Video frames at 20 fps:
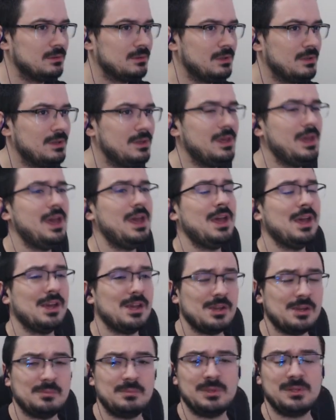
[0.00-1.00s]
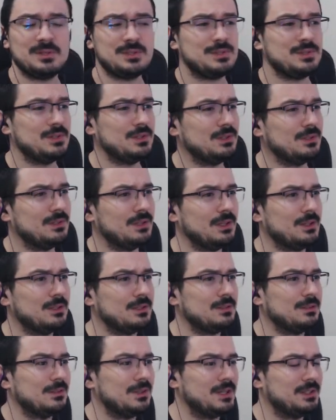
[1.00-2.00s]
Yeah, because like
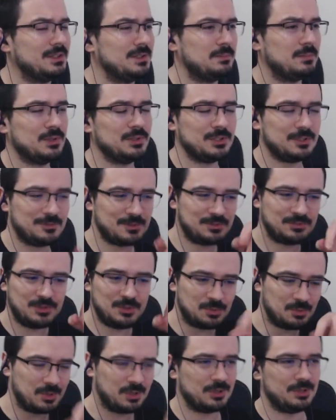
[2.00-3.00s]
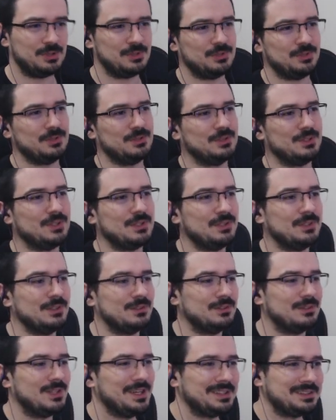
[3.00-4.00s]
at the bottom of the world,
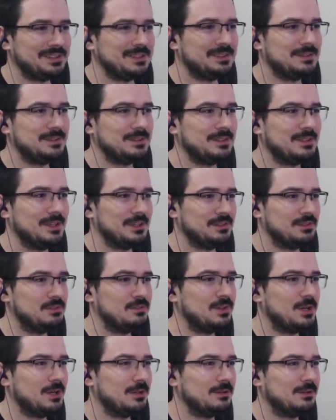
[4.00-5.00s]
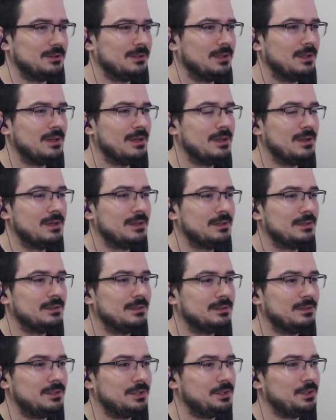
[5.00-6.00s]
in that kind of hell,
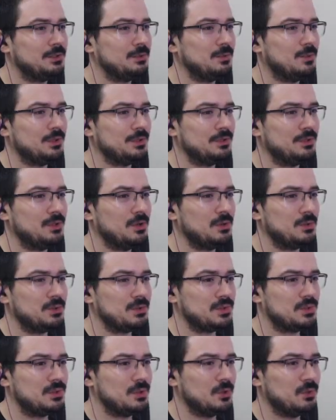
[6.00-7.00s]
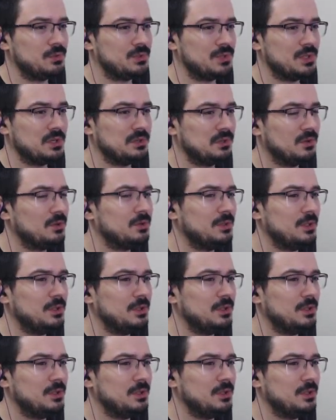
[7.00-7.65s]
there were those toads and only